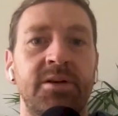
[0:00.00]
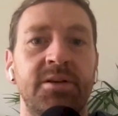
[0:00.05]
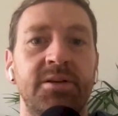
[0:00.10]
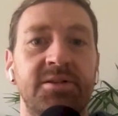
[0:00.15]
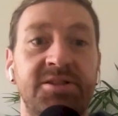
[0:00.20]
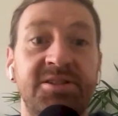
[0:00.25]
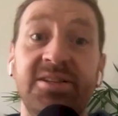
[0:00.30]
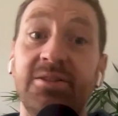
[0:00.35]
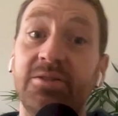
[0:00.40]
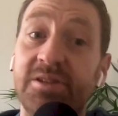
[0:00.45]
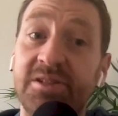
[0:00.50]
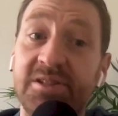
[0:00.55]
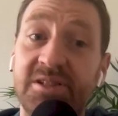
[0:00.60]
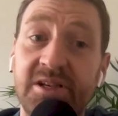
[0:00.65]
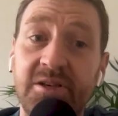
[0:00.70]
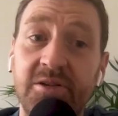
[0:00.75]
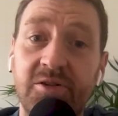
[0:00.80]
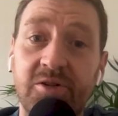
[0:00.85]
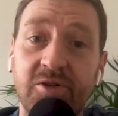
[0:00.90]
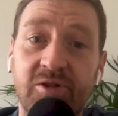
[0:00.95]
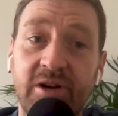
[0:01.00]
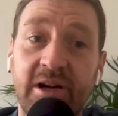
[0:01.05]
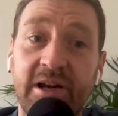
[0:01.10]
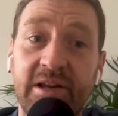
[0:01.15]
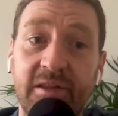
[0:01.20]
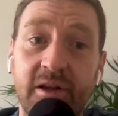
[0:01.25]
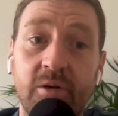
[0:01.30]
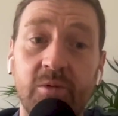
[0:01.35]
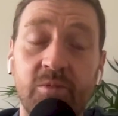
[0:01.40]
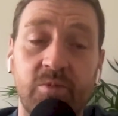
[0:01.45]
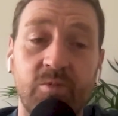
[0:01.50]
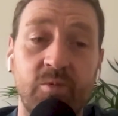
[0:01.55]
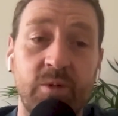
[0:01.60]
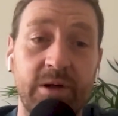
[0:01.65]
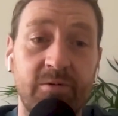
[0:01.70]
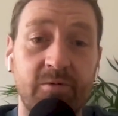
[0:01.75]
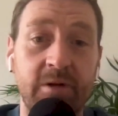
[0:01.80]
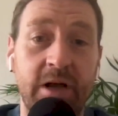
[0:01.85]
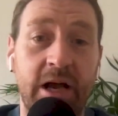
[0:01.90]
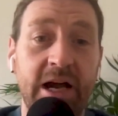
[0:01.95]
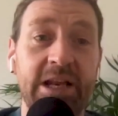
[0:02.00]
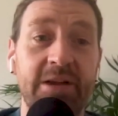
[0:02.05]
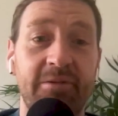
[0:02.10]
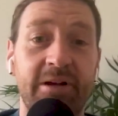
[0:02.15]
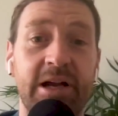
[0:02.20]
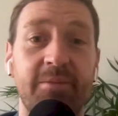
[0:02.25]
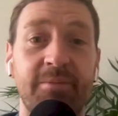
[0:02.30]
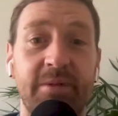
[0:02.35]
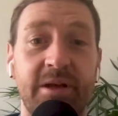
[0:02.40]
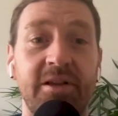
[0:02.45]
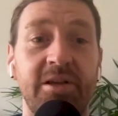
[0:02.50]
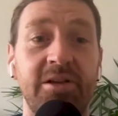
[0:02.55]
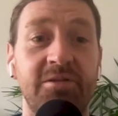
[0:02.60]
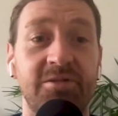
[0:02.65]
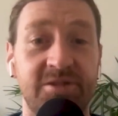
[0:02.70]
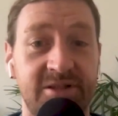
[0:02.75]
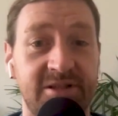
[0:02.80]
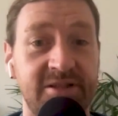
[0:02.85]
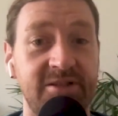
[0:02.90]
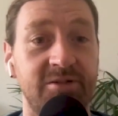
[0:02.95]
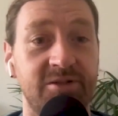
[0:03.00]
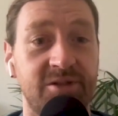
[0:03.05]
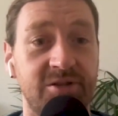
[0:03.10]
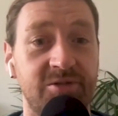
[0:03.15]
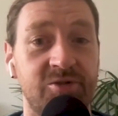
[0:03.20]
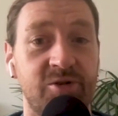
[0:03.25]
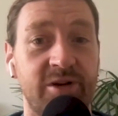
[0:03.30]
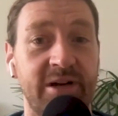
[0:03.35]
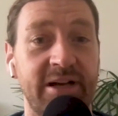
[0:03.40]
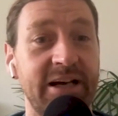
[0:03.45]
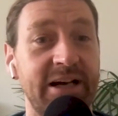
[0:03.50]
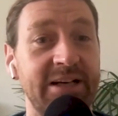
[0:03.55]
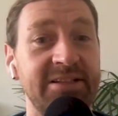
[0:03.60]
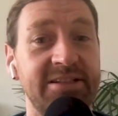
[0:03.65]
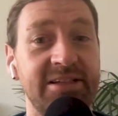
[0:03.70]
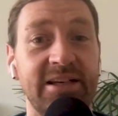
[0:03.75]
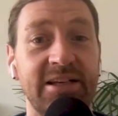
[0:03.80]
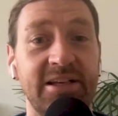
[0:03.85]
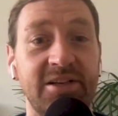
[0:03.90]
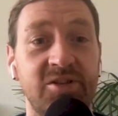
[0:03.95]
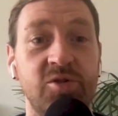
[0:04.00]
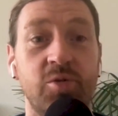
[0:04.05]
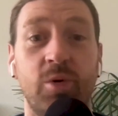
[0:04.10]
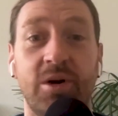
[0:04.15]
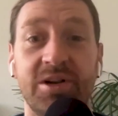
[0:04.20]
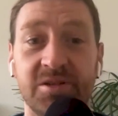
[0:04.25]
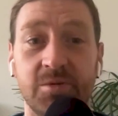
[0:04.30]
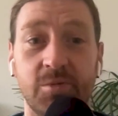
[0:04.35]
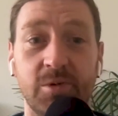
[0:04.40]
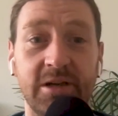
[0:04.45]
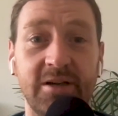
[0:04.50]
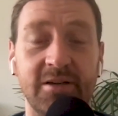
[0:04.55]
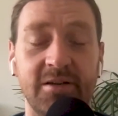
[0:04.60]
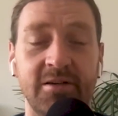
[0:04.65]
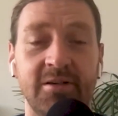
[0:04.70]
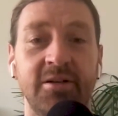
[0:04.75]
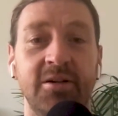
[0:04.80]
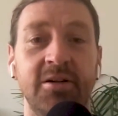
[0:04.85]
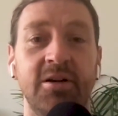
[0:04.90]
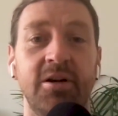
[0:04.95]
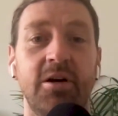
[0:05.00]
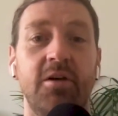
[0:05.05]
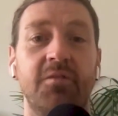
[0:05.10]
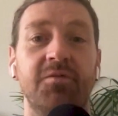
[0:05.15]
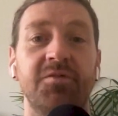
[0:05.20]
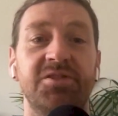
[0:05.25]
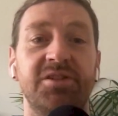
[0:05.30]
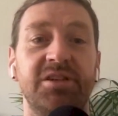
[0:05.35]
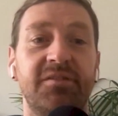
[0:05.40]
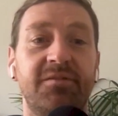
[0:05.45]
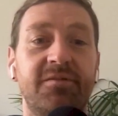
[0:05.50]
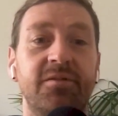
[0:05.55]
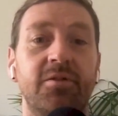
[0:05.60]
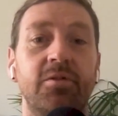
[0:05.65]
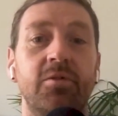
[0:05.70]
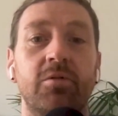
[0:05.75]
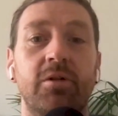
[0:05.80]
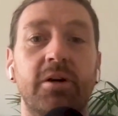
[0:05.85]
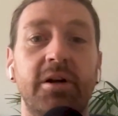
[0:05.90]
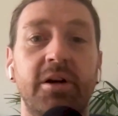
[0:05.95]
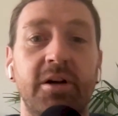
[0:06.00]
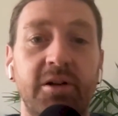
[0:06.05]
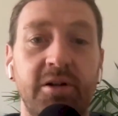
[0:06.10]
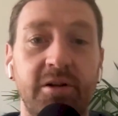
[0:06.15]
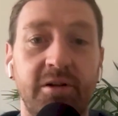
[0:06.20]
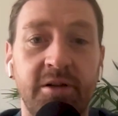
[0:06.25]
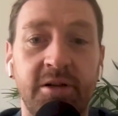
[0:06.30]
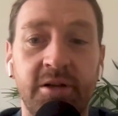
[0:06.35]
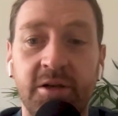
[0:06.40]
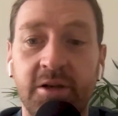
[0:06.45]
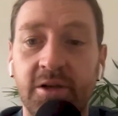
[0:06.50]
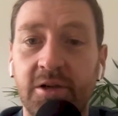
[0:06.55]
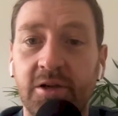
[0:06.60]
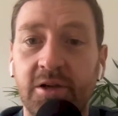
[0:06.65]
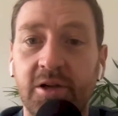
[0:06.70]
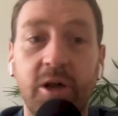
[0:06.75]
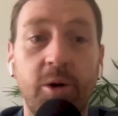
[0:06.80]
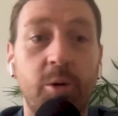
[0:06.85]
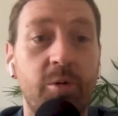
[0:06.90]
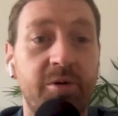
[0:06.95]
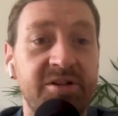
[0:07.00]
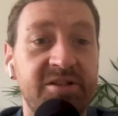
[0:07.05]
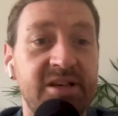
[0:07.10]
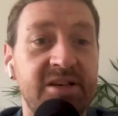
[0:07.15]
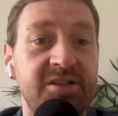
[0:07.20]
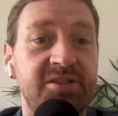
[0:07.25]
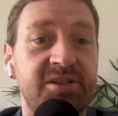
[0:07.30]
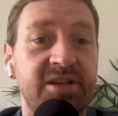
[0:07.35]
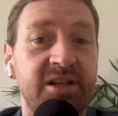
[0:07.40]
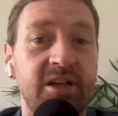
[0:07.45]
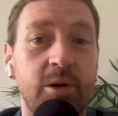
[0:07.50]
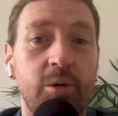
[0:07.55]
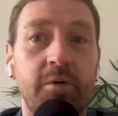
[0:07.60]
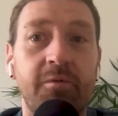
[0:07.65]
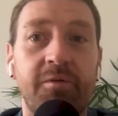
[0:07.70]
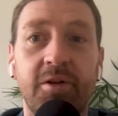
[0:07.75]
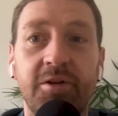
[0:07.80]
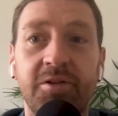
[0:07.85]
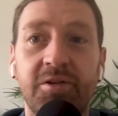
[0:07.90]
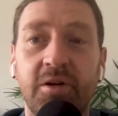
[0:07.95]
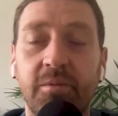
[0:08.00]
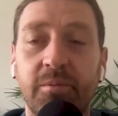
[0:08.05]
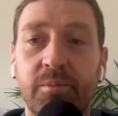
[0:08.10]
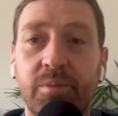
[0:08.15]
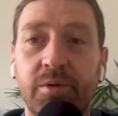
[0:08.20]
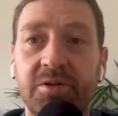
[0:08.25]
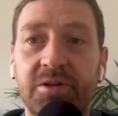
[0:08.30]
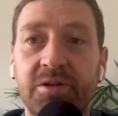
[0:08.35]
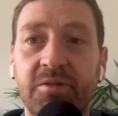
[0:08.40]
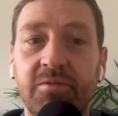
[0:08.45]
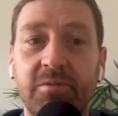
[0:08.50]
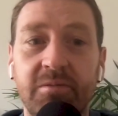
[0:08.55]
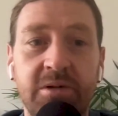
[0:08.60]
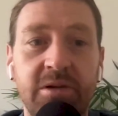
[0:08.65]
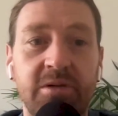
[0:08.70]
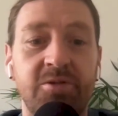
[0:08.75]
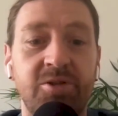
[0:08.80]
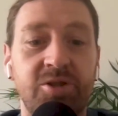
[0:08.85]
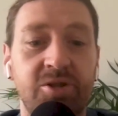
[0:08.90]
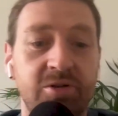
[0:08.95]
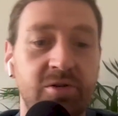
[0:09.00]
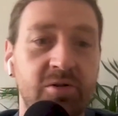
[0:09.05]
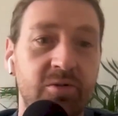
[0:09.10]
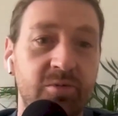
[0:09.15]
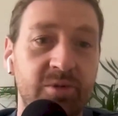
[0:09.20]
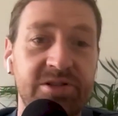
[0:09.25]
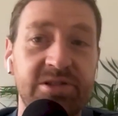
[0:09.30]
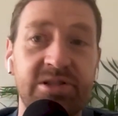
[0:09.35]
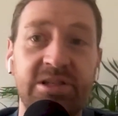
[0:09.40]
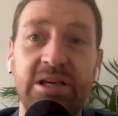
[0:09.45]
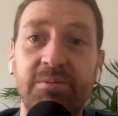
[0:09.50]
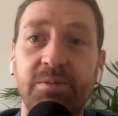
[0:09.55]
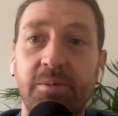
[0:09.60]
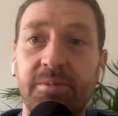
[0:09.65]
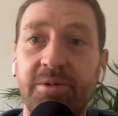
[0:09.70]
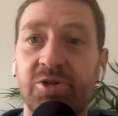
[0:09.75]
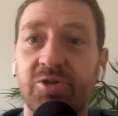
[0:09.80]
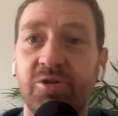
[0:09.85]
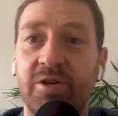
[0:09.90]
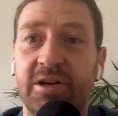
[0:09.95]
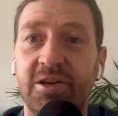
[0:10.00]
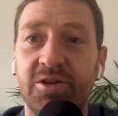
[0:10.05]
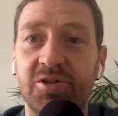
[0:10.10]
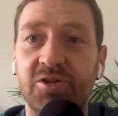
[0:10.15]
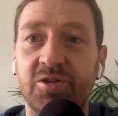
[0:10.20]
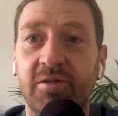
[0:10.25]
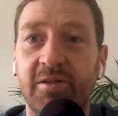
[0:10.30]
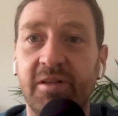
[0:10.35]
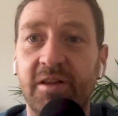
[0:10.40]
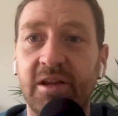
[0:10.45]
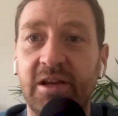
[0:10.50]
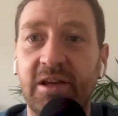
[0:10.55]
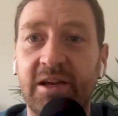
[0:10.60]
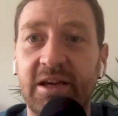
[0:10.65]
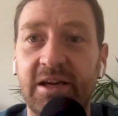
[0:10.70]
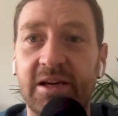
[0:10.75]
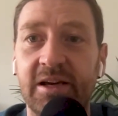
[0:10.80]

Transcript: Still continue to train though. We'd highly recommend that you still do train, ideally twice a week, obviously for uh, lower intensity, lower volume. But you you should always keep up your training during the